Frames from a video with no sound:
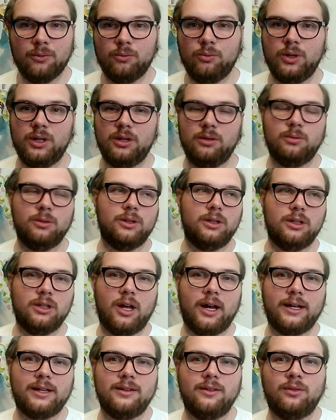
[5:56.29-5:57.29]
Really, really
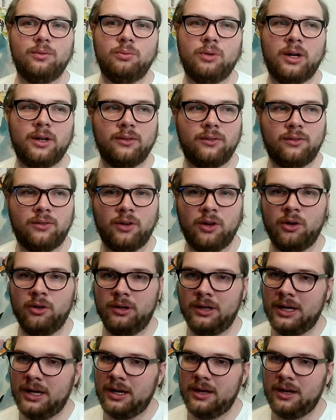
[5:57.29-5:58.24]
like this one. So